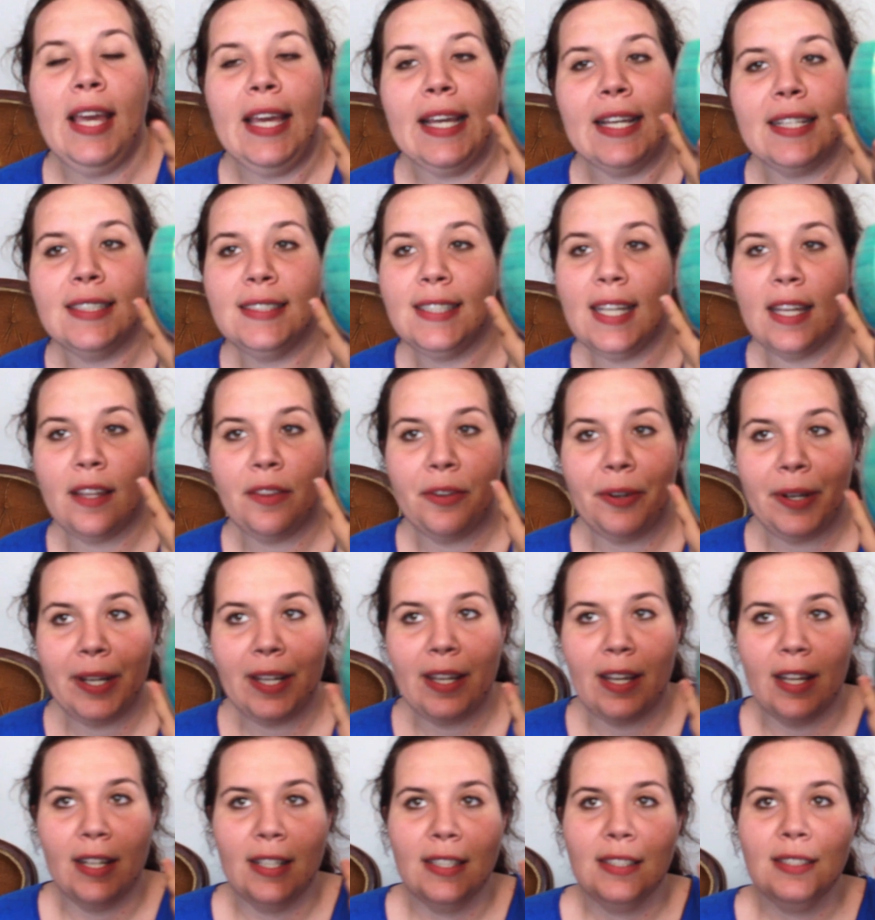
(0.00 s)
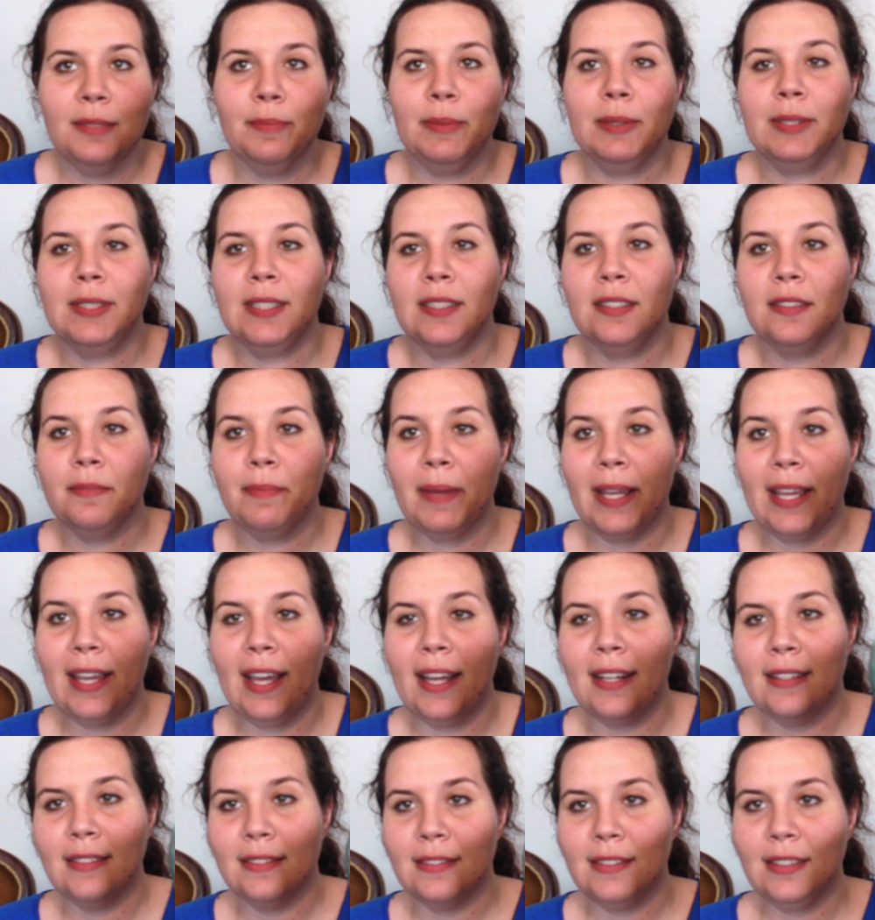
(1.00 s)
It can take 3 colors, but since my
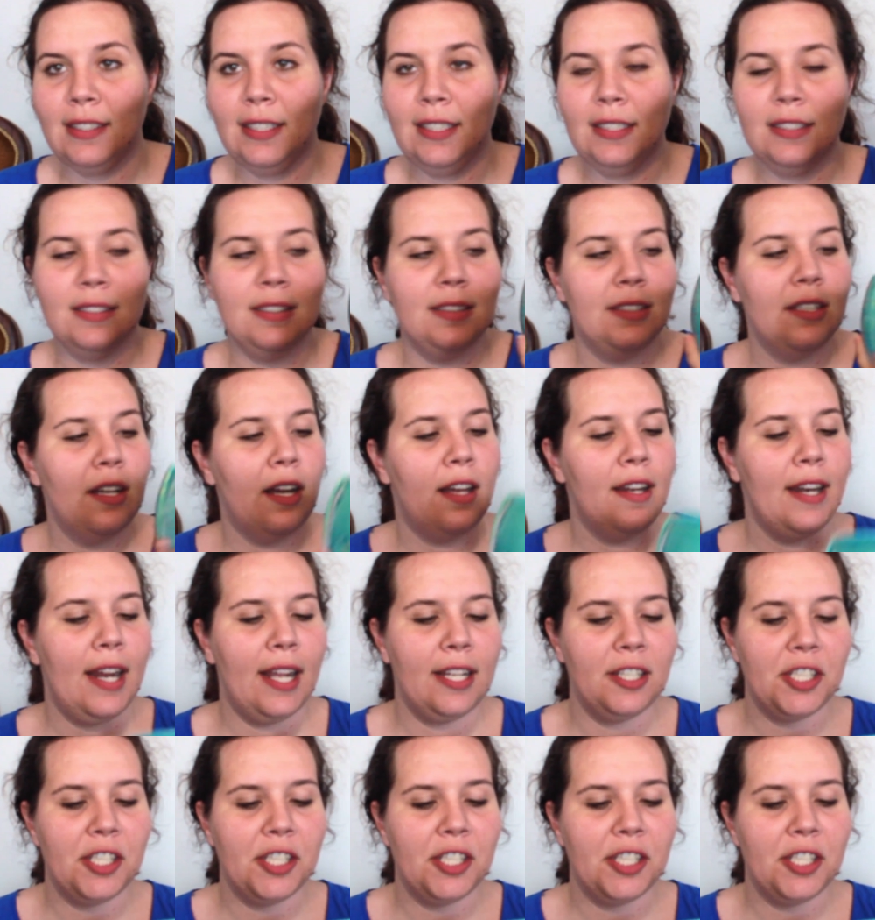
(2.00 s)
cat eats yarn,